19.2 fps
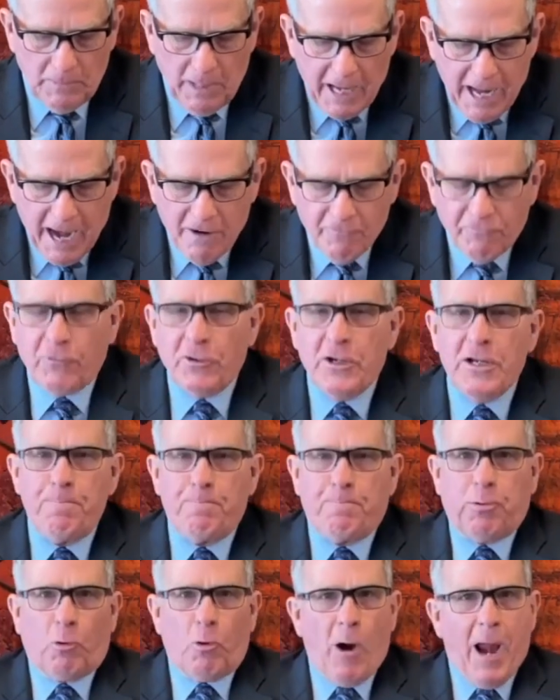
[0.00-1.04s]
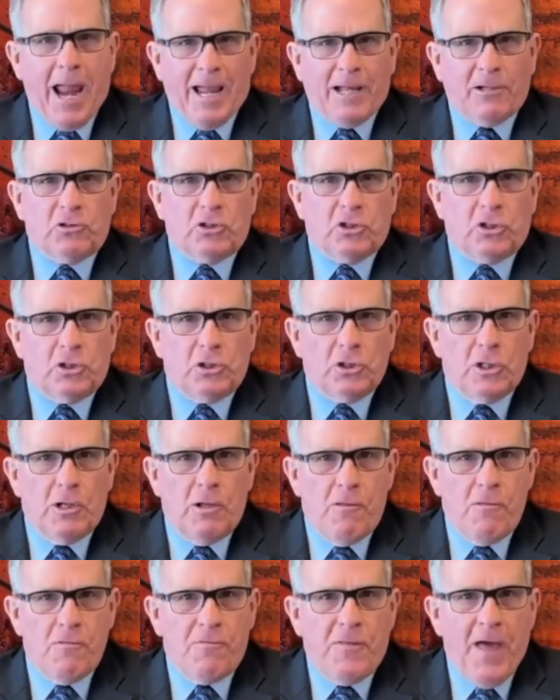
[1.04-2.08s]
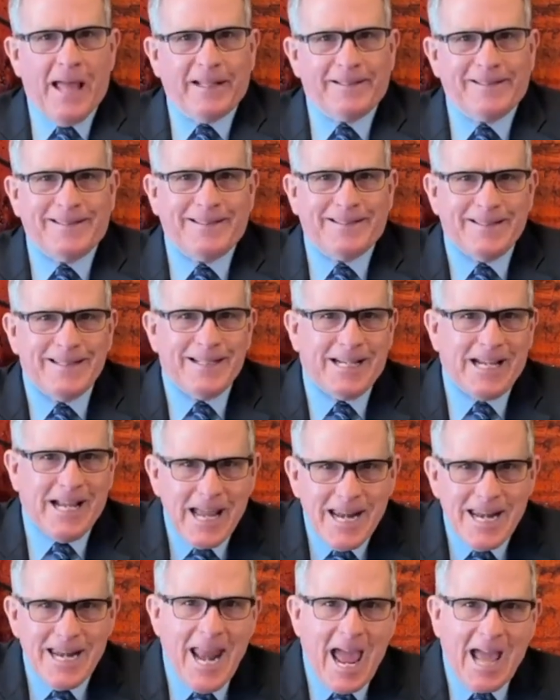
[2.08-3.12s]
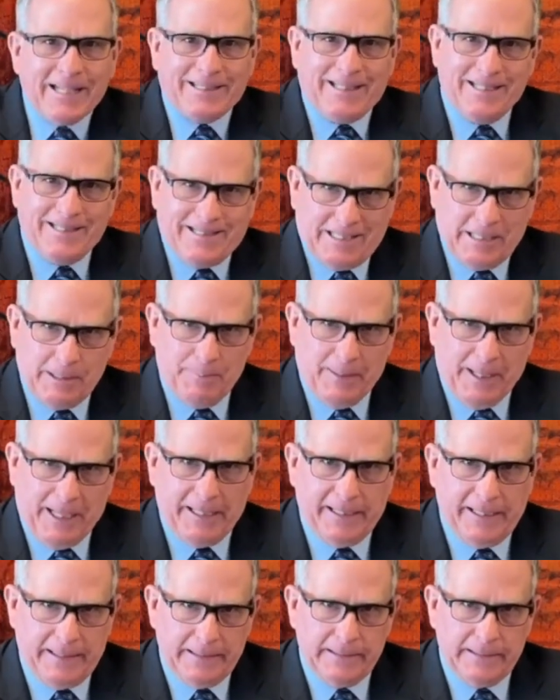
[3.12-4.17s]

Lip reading: every branch that's connected to me